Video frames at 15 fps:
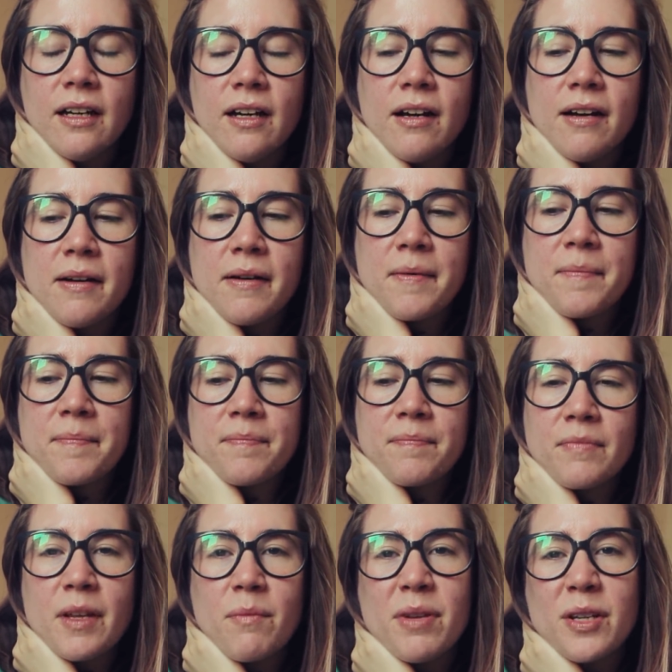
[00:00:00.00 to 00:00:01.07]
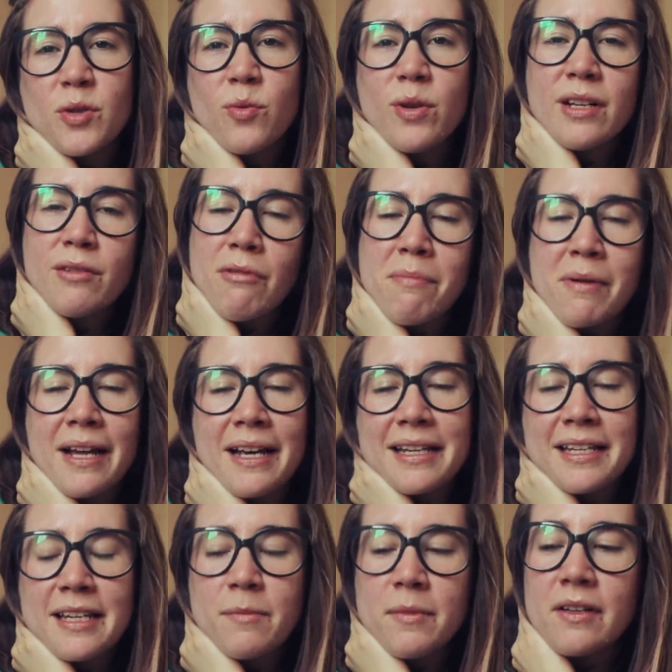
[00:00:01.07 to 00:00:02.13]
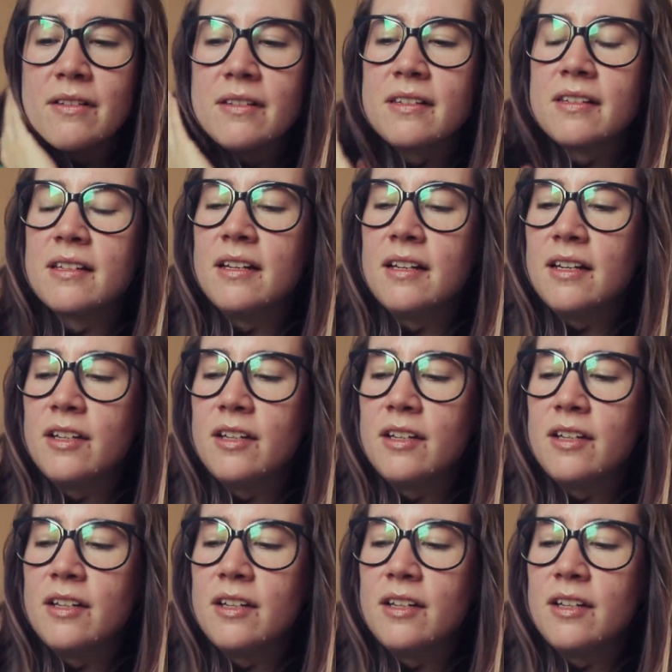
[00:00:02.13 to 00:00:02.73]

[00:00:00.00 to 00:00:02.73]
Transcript: um, between replying emails